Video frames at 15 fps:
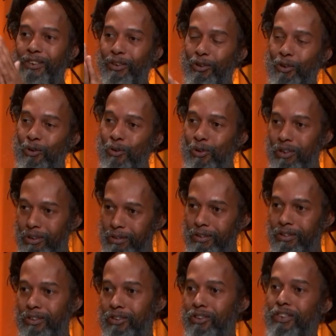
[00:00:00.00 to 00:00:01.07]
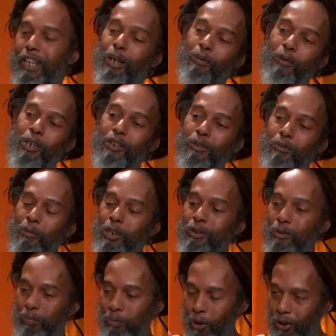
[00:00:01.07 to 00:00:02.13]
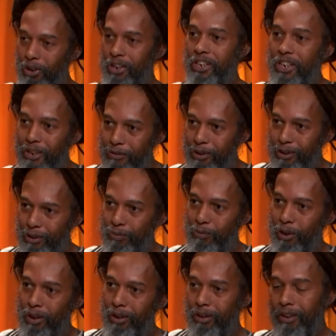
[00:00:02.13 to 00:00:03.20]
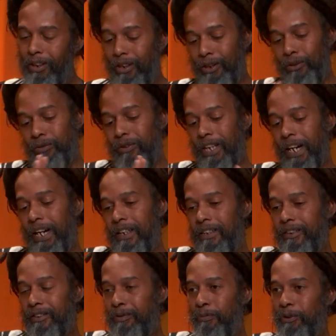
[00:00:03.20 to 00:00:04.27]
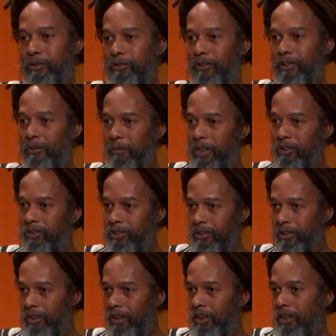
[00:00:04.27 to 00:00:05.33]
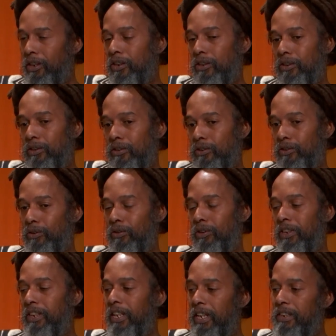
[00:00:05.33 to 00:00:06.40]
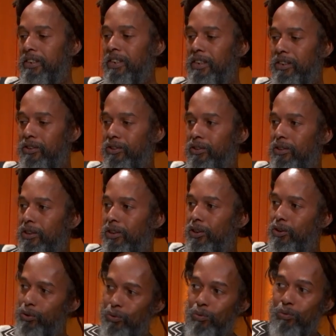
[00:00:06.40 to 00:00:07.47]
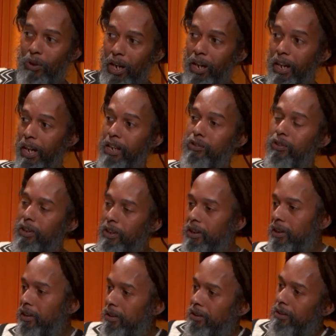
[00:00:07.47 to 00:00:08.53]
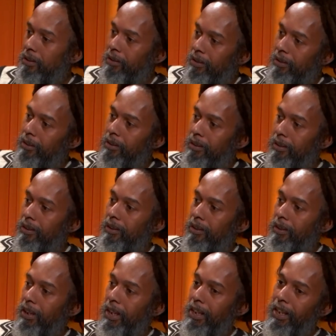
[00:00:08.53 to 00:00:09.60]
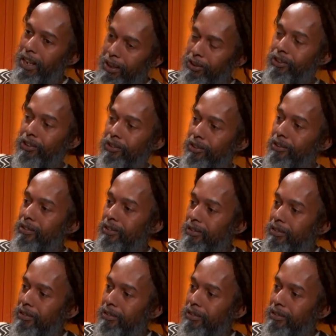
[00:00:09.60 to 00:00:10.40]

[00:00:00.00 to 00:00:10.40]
of the coin. It's just like when you when you're born here in this world, you die in the spiritual dimension. Right. So in essence, you are actually an ancestor